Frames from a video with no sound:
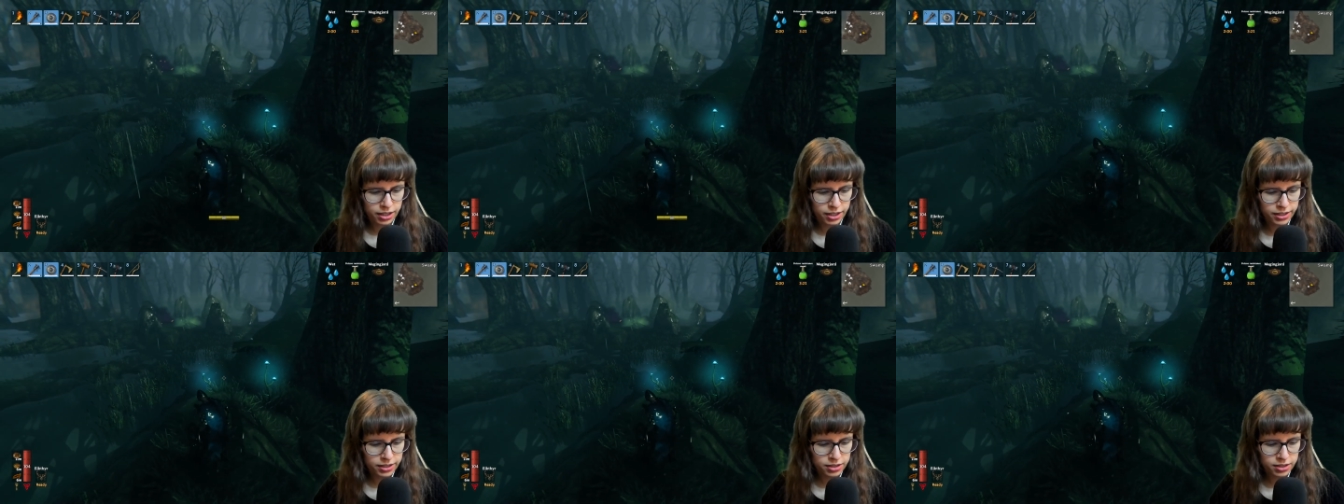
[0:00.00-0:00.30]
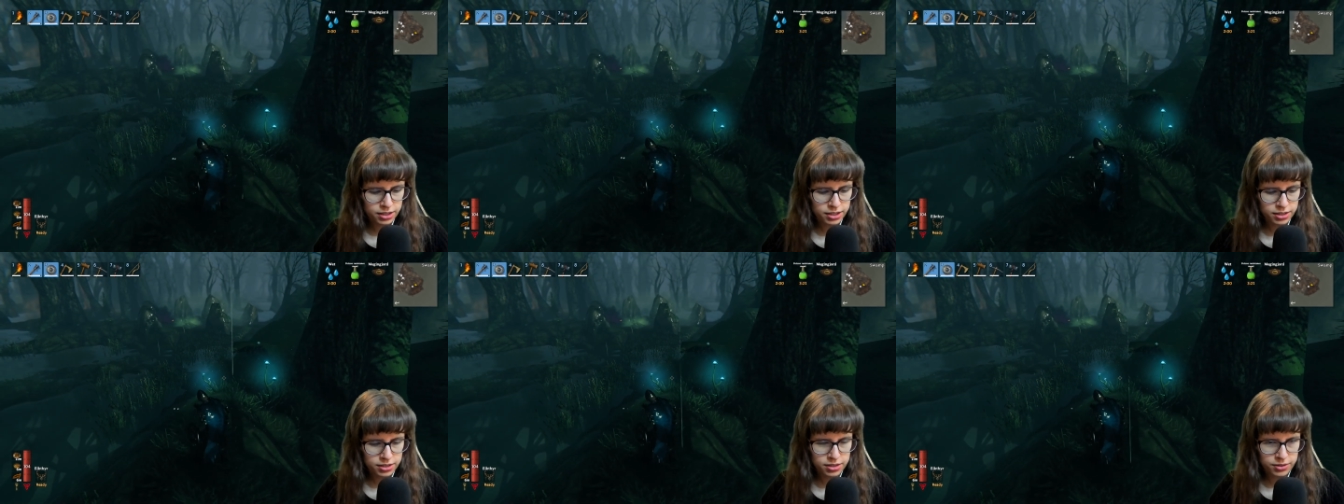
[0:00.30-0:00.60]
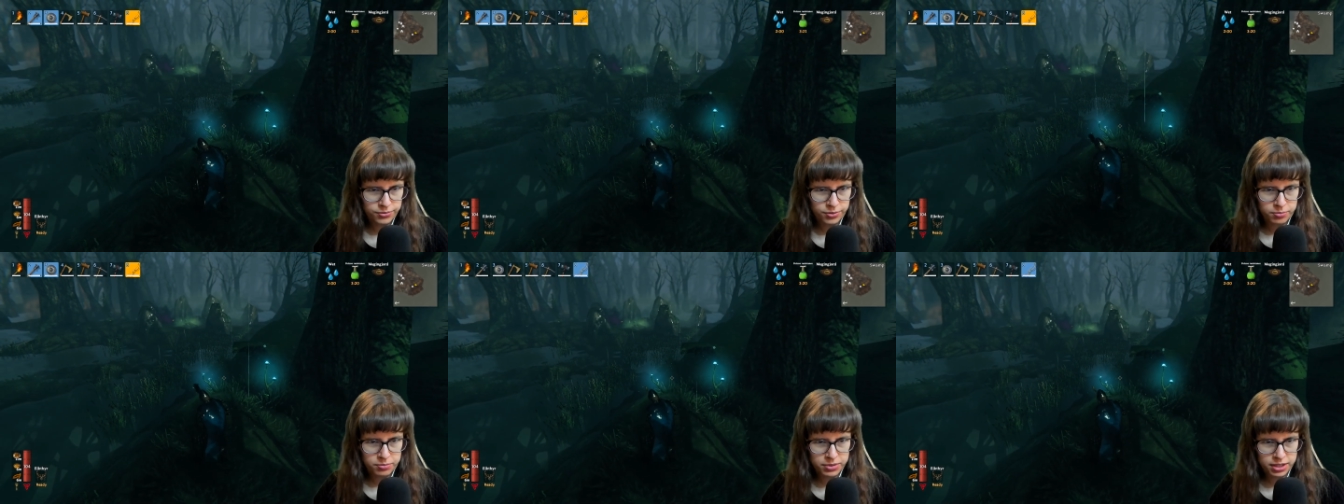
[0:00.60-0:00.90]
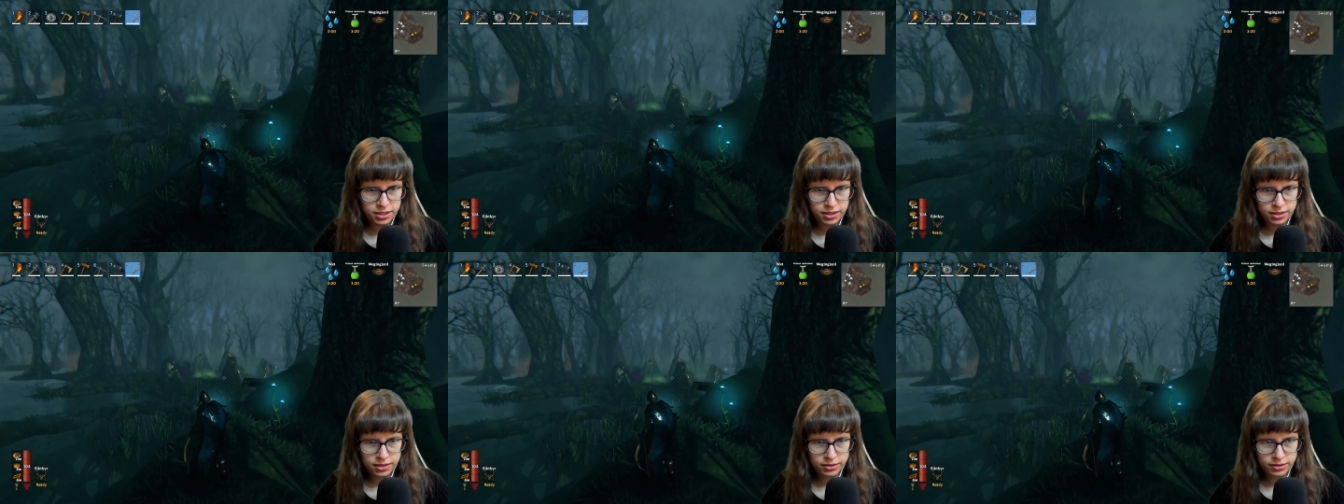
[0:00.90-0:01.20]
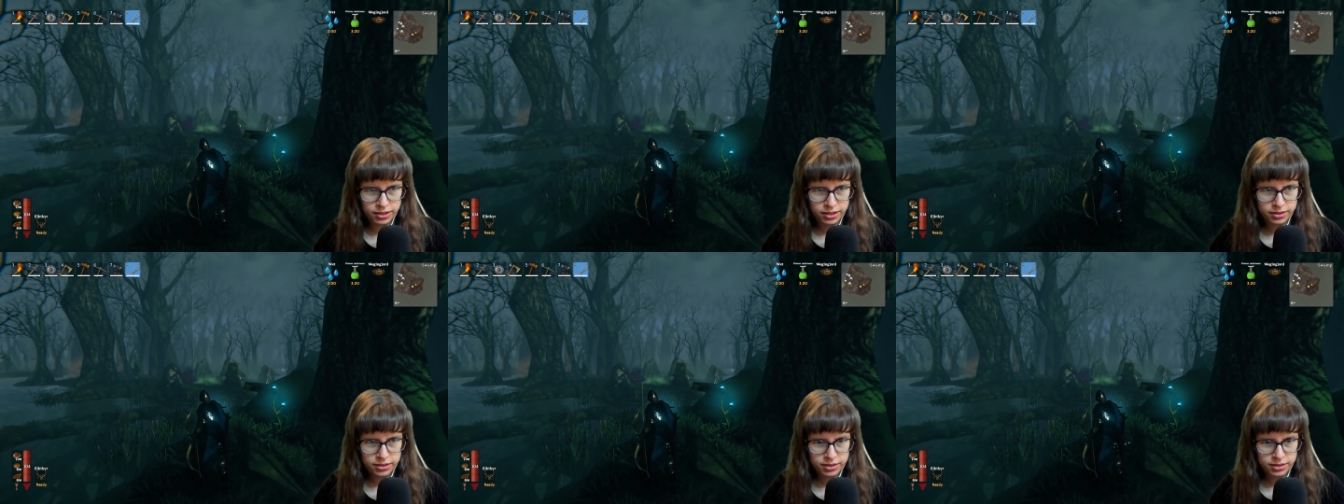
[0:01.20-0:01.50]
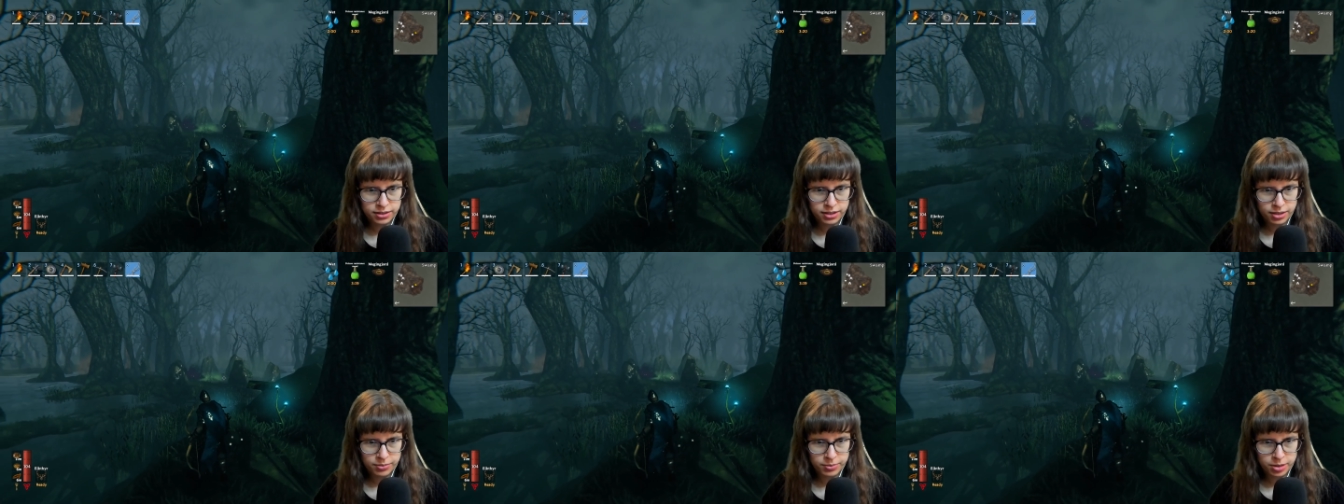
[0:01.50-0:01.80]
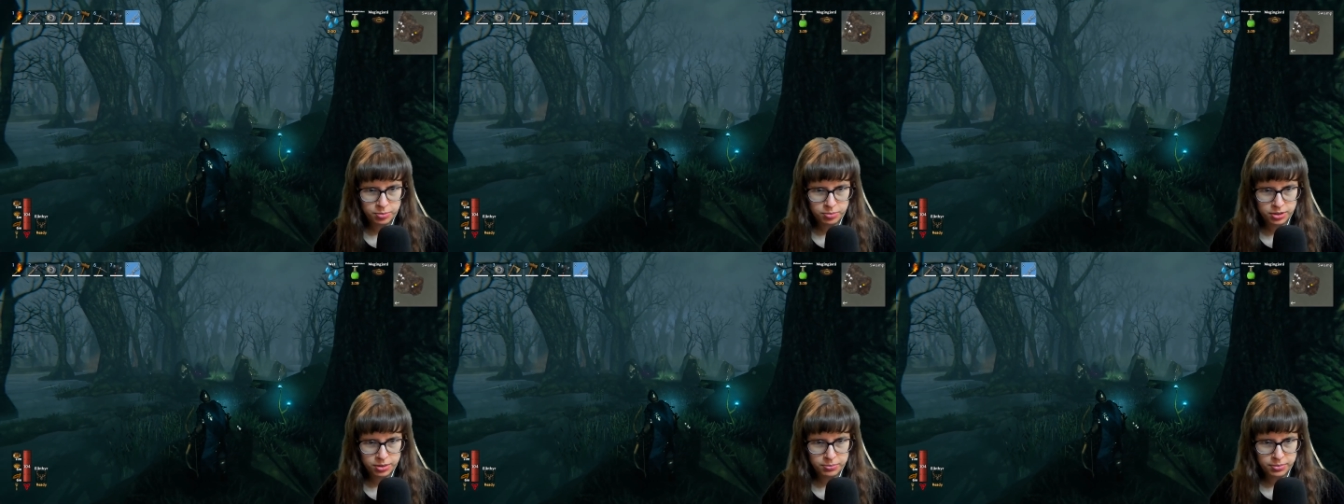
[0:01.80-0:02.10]
I'm gonna hit it from here. I think that
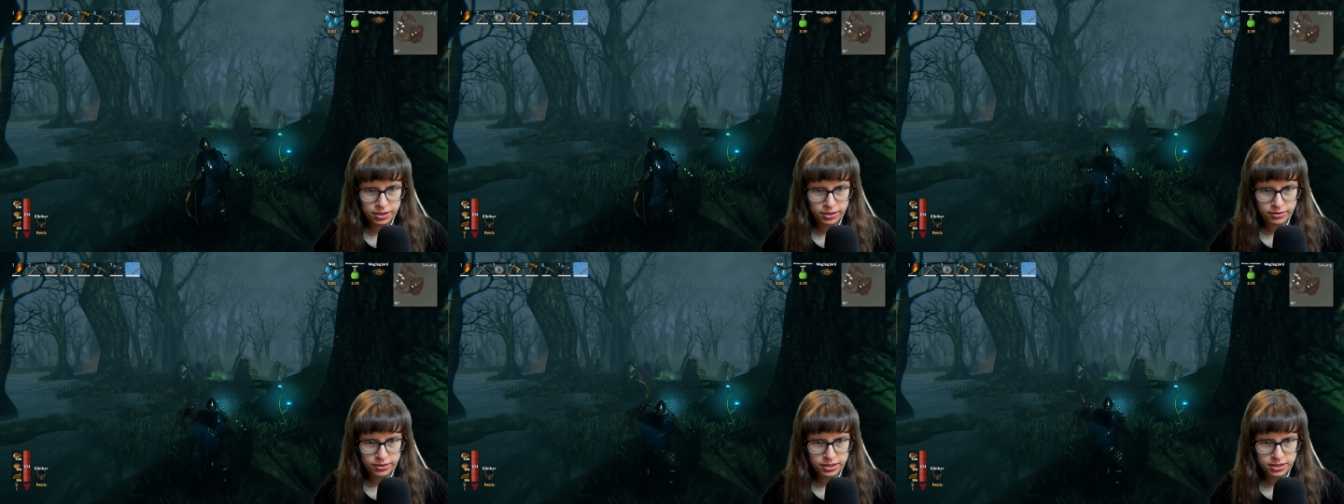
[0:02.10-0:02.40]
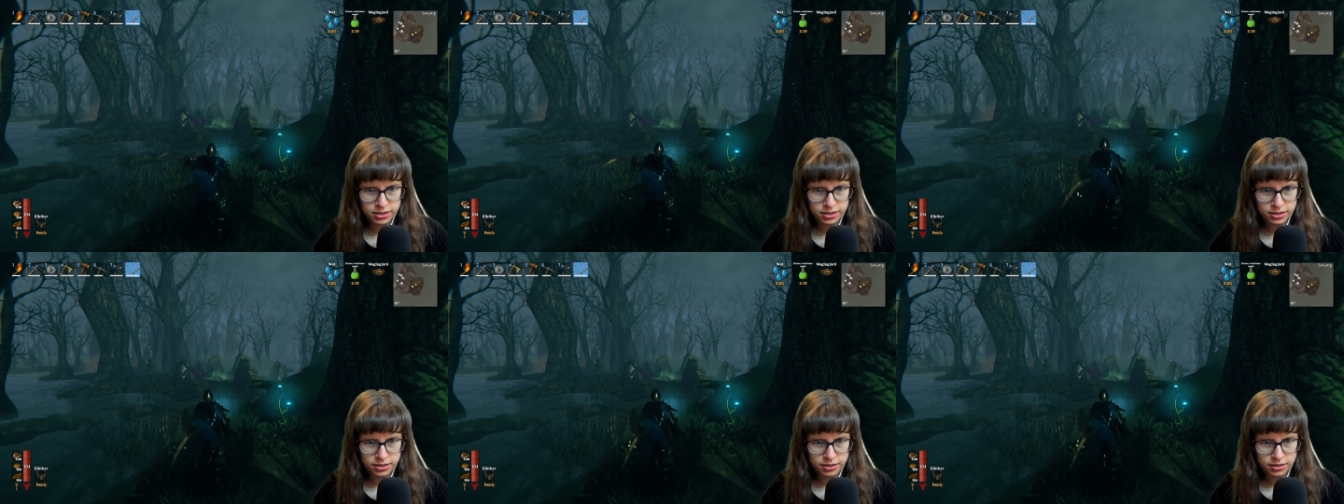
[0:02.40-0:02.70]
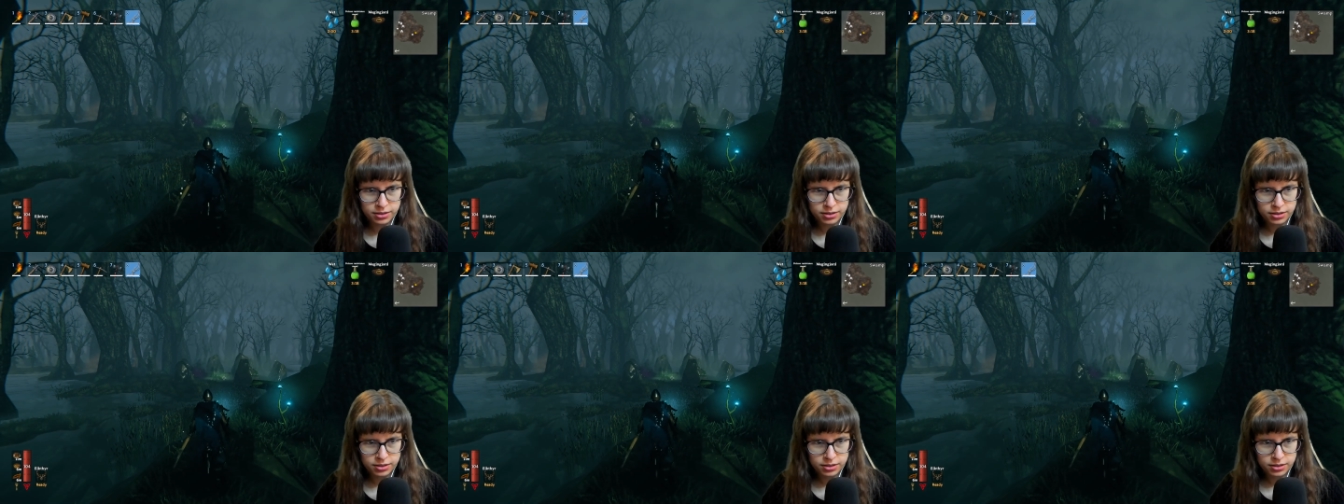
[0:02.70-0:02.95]
might be a better idea.